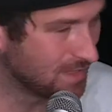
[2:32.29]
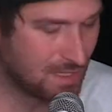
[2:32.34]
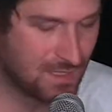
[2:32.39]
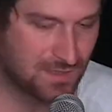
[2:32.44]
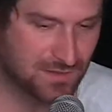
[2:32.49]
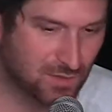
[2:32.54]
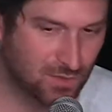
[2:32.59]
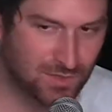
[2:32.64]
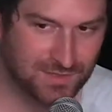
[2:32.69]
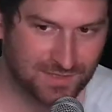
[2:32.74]

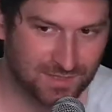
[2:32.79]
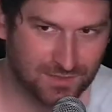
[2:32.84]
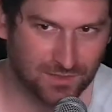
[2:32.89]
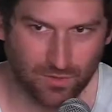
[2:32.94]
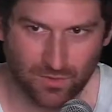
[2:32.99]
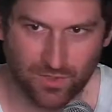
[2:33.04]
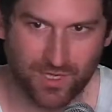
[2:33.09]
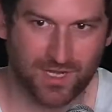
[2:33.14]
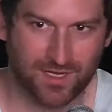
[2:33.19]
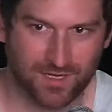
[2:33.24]
Mm-hmm. So I said,
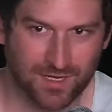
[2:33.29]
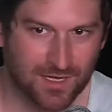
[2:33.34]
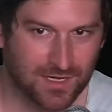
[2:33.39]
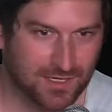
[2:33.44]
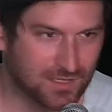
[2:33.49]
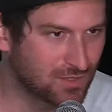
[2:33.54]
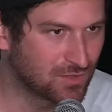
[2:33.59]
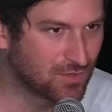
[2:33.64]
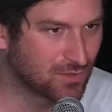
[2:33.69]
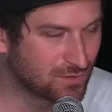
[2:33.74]
okay,
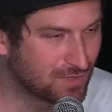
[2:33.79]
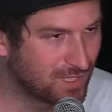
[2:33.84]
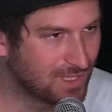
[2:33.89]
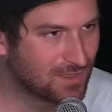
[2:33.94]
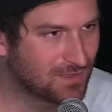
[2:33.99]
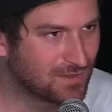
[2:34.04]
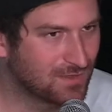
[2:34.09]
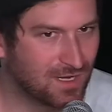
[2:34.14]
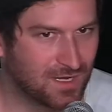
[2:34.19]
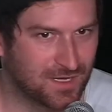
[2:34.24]
you know,
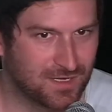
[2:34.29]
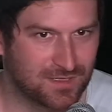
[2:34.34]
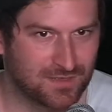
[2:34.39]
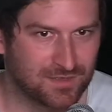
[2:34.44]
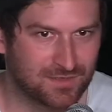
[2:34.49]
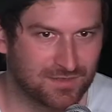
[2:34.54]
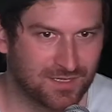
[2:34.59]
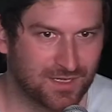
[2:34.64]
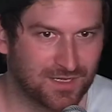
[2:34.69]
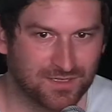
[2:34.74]
then
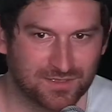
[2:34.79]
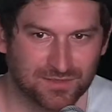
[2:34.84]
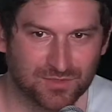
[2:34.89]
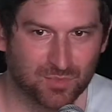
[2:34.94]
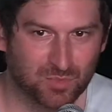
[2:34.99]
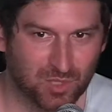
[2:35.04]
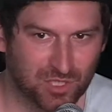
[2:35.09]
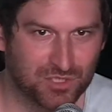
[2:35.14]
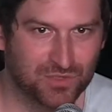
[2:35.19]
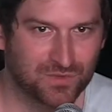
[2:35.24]
I take this
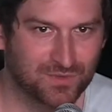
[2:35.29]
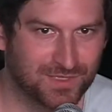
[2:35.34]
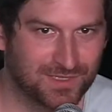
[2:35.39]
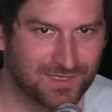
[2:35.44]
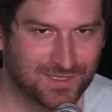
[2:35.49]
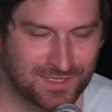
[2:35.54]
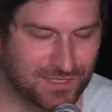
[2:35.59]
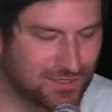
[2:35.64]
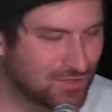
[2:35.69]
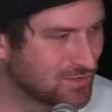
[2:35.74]

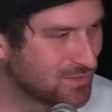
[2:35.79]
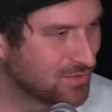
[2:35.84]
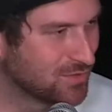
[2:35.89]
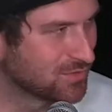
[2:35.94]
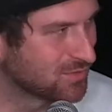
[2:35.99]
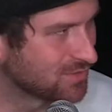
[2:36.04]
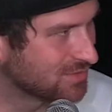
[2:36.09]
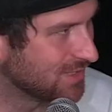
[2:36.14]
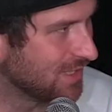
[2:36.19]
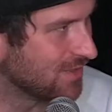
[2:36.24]
opportunity and I just go
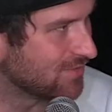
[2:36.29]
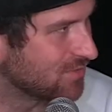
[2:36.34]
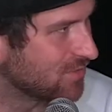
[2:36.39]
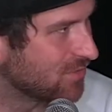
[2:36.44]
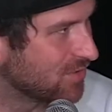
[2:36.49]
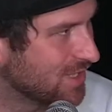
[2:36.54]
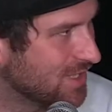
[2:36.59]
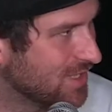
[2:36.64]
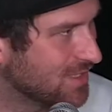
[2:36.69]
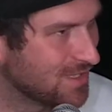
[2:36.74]
to South
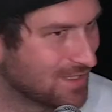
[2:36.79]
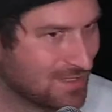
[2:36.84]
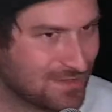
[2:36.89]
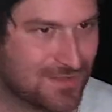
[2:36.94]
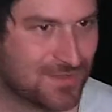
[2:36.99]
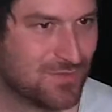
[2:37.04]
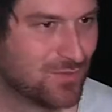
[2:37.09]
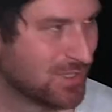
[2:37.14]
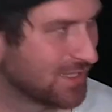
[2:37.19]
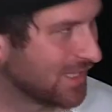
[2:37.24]
Korea and let's
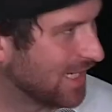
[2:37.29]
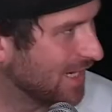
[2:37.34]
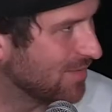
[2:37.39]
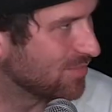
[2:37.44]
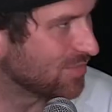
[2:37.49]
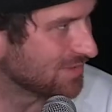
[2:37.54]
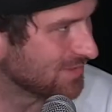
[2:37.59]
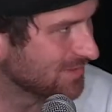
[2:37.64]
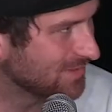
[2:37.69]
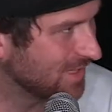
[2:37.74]
see what
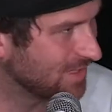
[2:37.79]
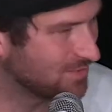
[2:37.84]
happens.